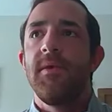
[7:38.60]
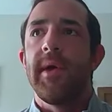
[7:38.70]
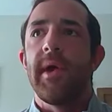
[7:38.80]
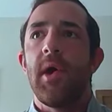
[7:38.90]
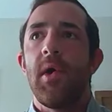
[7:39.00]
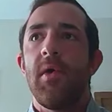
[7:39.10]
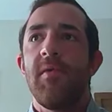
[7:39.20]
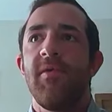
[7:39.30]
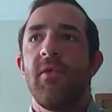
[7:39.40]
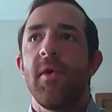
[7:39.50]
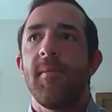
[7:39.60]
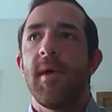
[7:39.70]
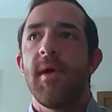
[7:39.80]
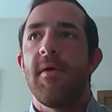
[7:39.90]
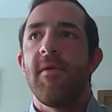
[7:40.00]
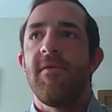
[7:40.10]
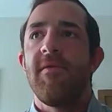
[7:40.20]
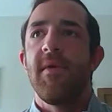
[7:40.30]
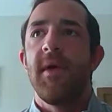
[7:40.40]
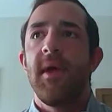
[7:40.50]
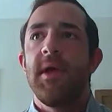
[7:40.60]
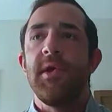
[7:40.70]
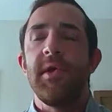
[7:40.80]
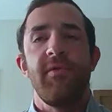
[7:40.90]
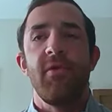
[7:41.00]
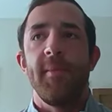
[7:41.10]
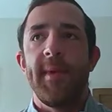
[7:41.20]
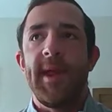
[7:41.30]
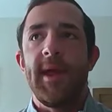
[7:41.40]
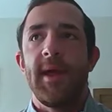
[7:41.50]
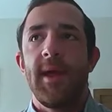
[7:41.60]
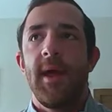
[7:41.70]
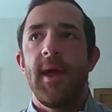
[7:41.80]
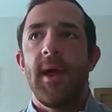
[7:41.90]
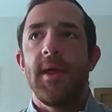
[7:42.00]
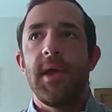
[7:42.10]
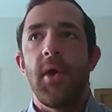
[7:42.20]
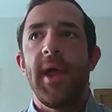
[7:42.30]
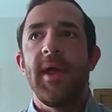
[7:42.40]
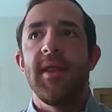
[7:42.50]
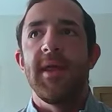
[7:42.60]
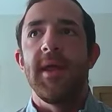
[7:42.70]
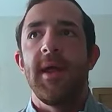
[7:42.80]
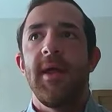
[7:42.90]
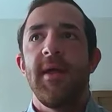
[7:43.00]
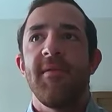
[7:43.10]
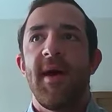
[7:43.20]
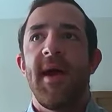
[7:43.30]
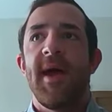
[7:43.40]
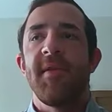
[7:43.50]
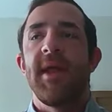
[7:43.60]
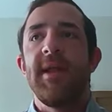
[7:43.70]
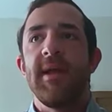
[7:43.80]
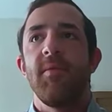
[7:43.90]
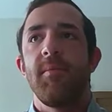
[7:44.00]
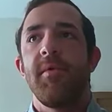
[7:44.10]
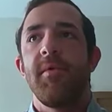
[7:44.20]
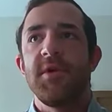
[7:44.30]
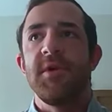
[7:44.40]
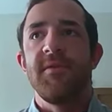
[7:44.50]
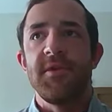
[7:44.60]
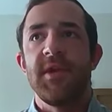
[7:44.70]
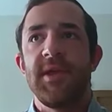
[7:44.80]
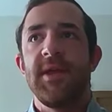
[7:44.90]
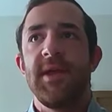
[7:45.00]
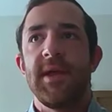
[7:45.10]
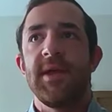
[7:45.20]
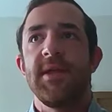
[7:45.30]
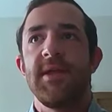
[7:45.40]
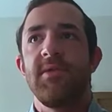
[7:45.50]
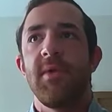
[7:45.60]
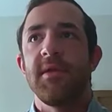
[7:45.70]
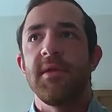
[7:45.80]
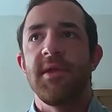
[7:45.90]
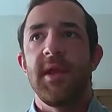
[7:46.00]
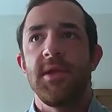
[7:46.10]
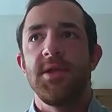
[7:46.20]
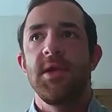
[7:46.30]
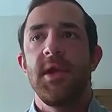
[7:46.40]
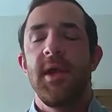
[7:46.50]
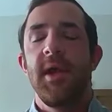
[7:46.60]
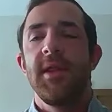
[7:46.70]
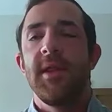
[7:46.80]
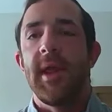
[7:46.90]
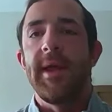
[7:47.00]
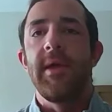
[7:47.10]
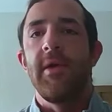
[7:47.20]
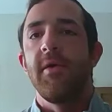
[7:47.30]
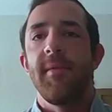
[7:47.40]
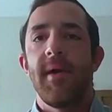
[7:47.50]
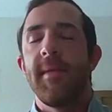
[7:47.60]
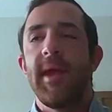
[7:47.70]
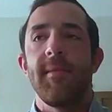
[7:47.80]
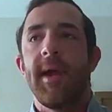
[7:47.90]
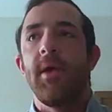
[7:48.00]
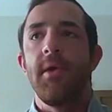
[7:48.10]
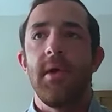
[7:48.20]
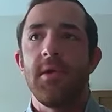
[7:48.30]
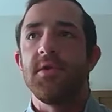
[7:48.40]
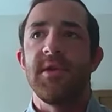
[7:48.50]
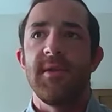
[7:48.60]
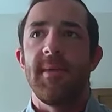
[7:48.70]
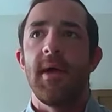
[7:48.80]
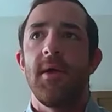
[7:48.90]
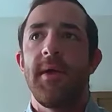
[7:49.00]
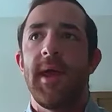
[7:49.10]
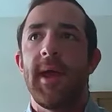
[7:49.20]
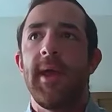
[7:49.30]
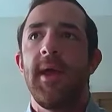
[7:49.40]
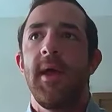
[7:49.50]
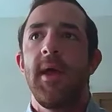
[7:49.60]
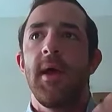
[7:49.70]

doing our own form of uniformity, knowing that if I have an idea of what perforation efficiency is throughout the stage, then I can go about making my own conclusions about, okay,